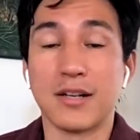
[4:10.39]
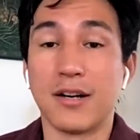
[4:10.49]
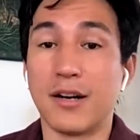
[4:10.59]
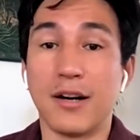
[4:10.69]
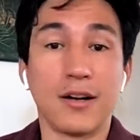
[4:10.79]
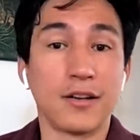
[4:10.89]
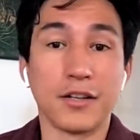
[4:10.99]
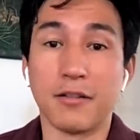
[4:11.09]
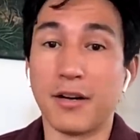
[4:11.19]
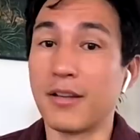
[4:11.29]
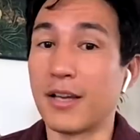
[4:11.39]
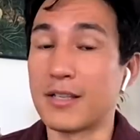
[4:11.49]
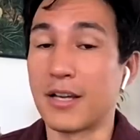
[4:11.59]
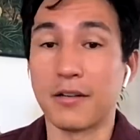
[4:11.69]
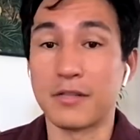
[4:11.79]
Uh, uh, uh you know,
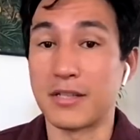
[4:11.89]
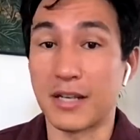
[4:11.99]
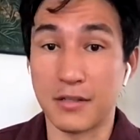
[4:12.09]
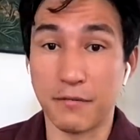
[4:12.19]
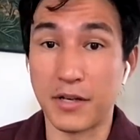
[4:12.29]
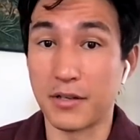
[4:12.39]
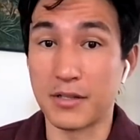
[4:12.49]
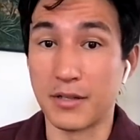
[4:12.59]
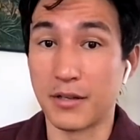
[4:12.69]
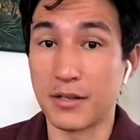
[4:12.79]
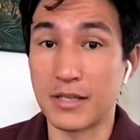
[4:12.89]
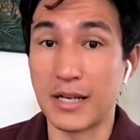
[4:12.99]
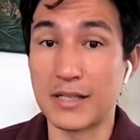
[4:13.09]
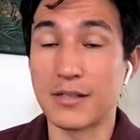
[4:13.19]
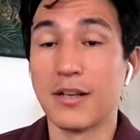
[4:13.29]
unlike sex, offenders in other
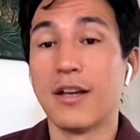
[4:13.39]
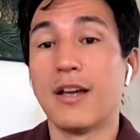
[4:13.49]
states,